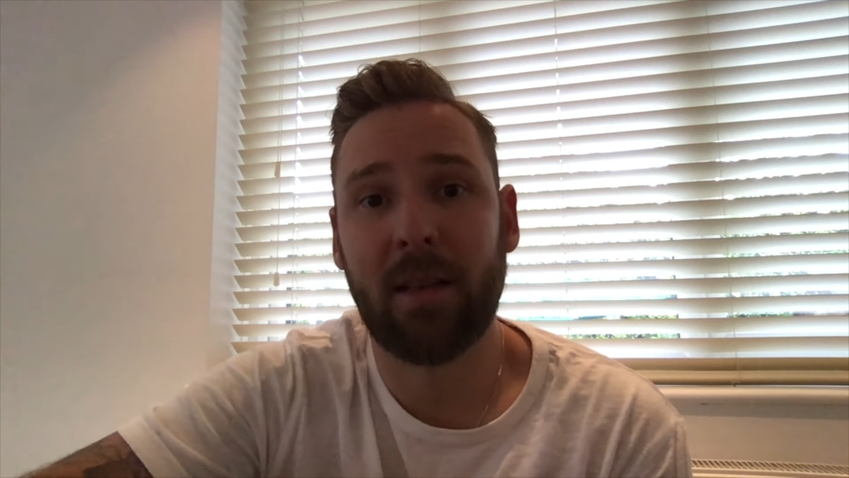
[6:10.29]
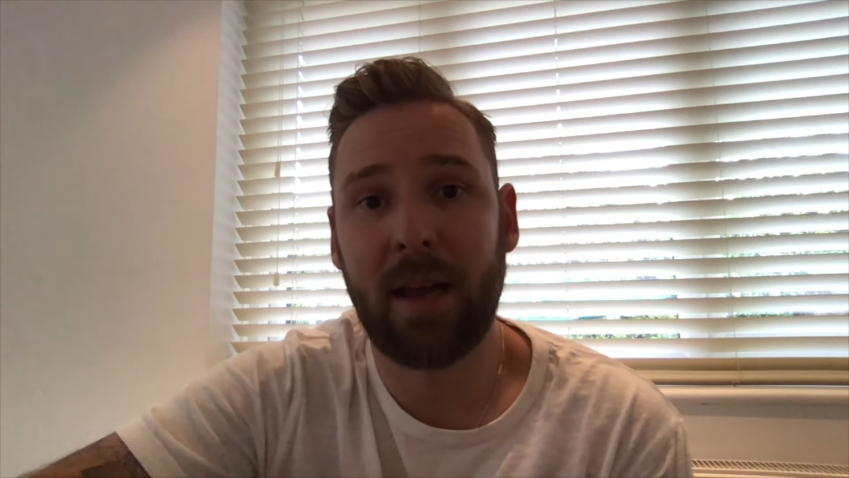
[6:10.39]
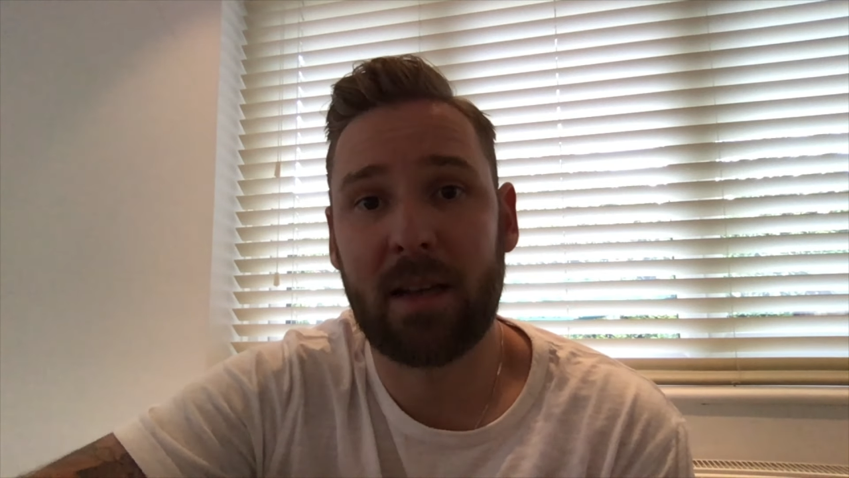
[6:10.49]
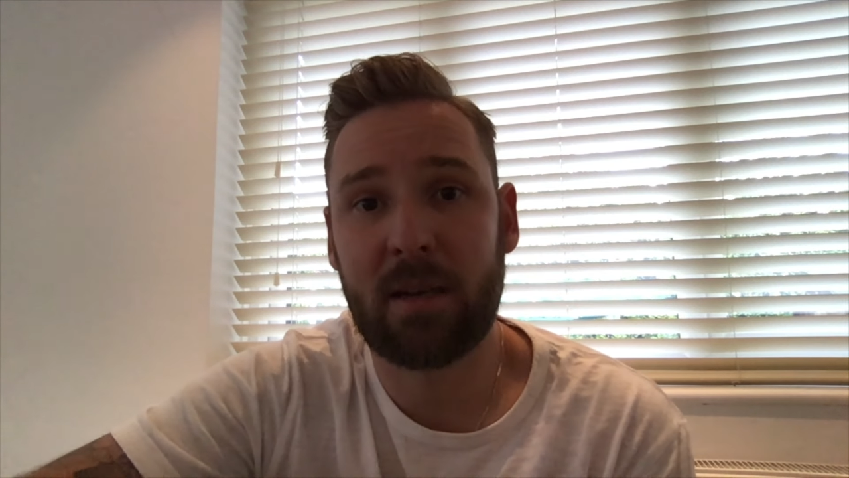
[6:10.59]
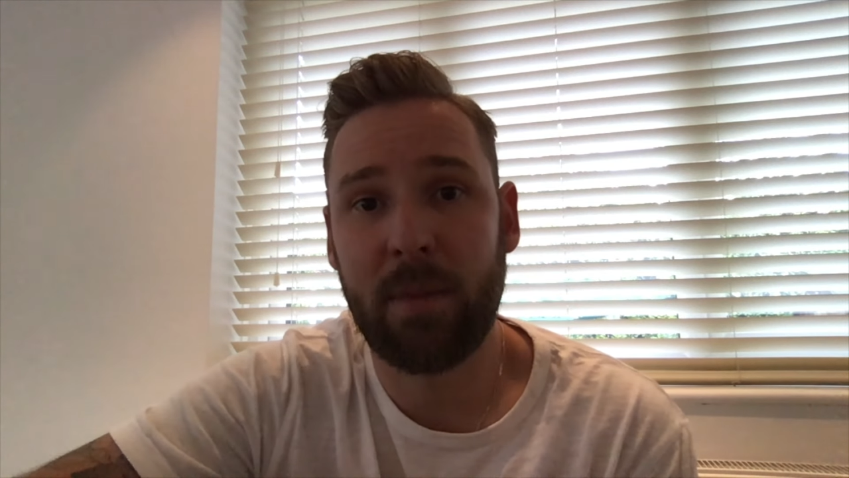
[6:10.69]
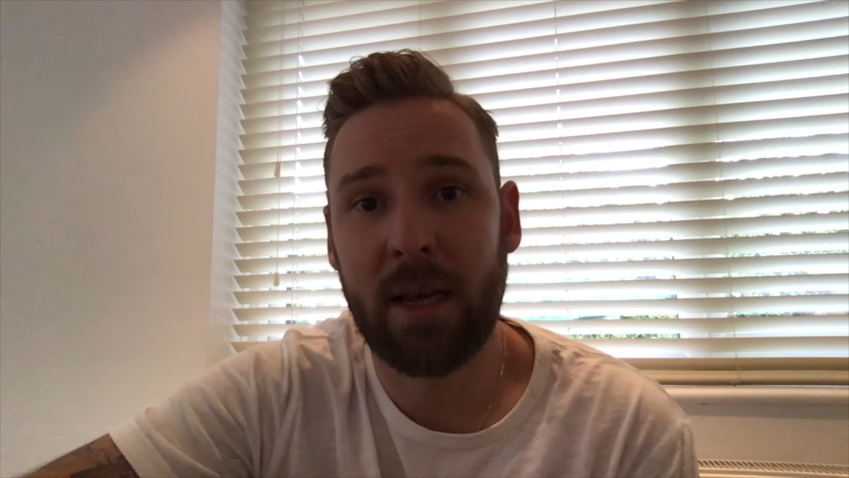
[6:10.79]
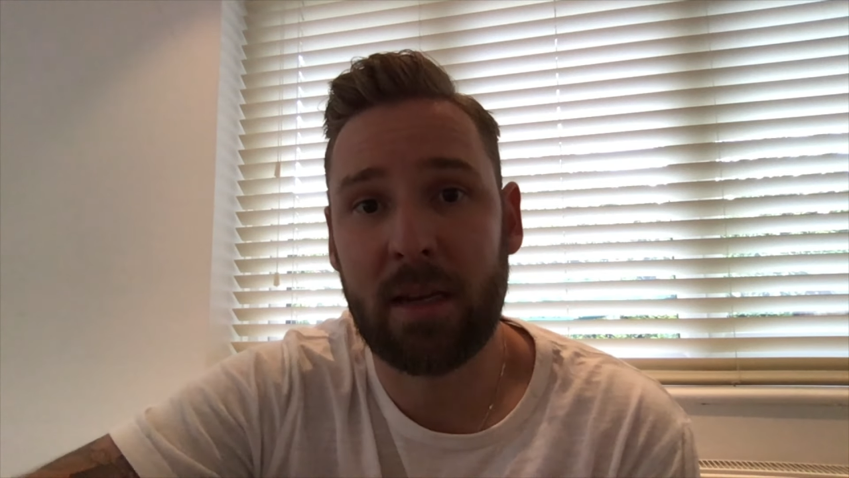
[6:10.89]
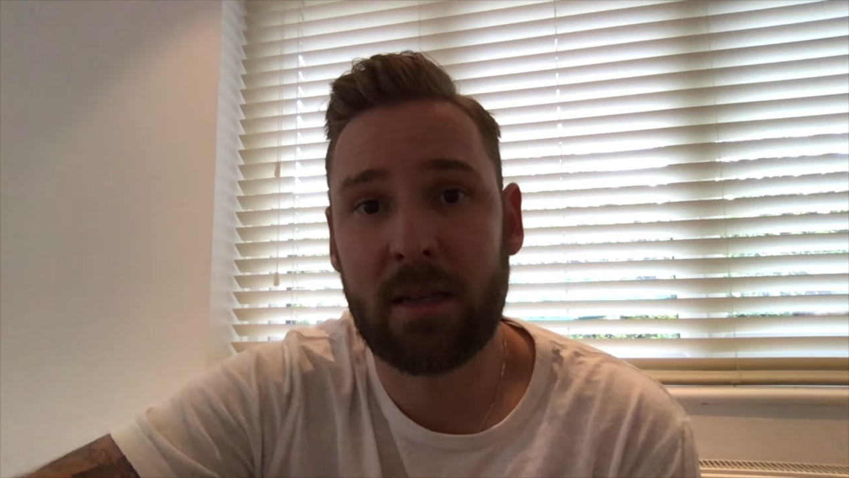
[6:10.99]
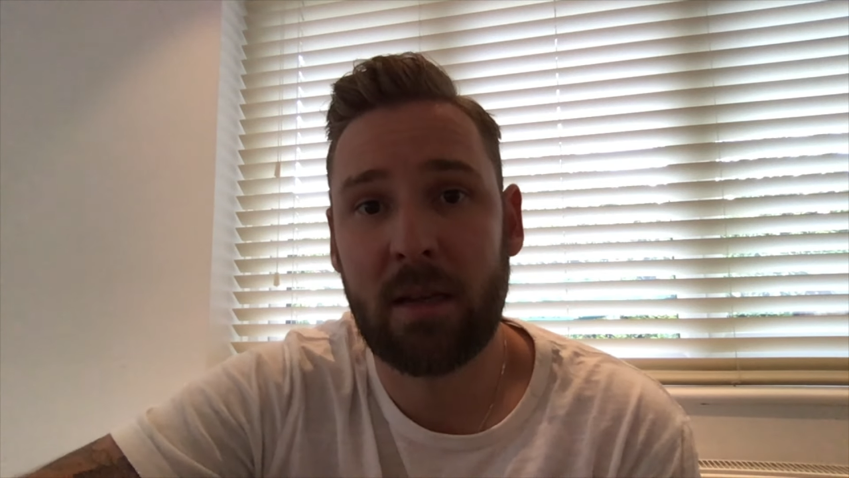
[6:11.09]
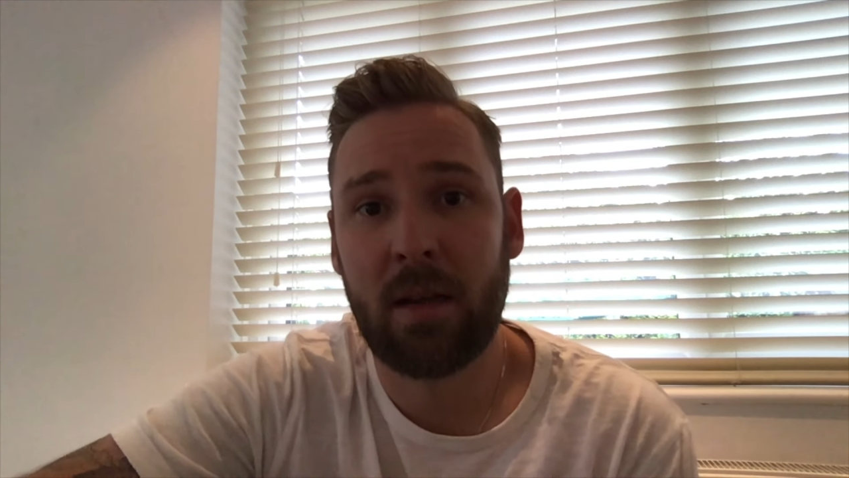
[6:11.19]
the next
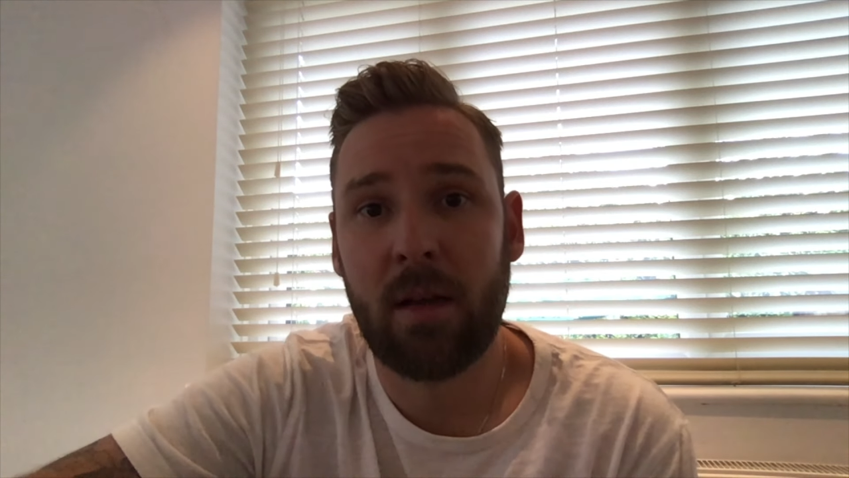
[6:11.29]
piece.